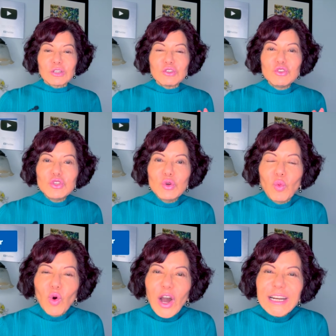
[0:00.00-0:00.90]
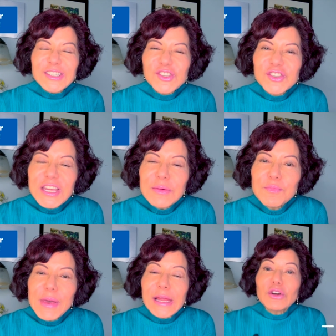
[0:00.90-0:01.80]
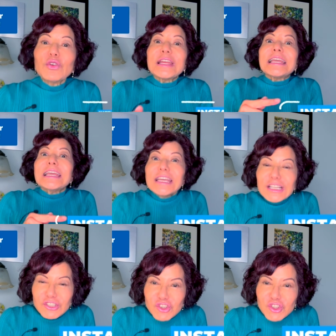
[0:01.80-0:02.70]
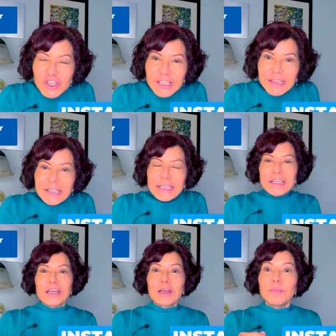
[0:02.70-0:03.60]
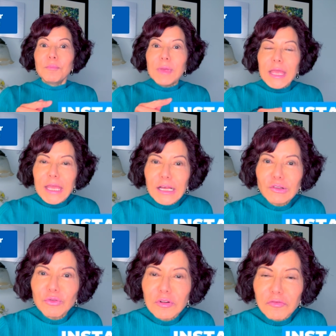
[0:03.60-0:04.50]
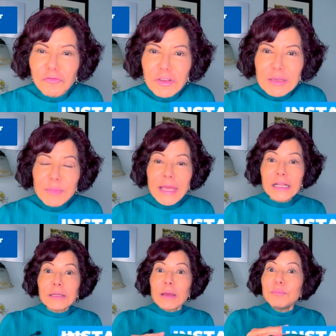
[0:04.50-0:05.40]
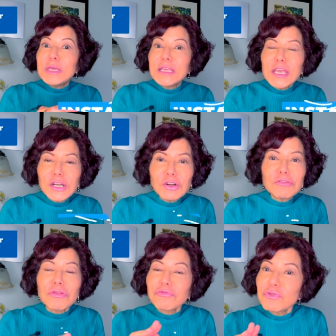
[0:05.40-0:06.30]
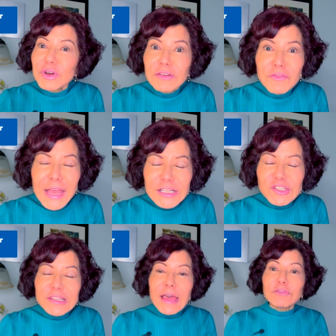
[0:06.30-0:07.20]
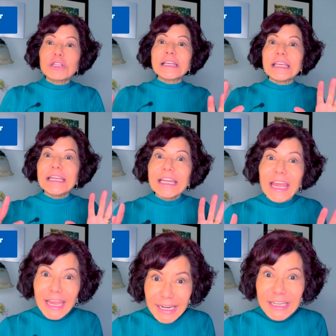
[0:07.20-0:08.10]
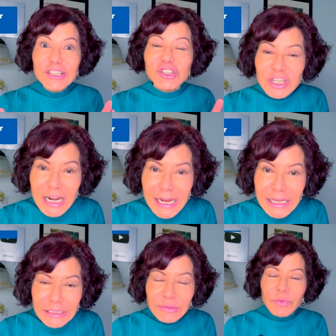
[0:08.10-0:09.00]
Do you want to sing better instantly, male or female, beginner through advanced level in any style?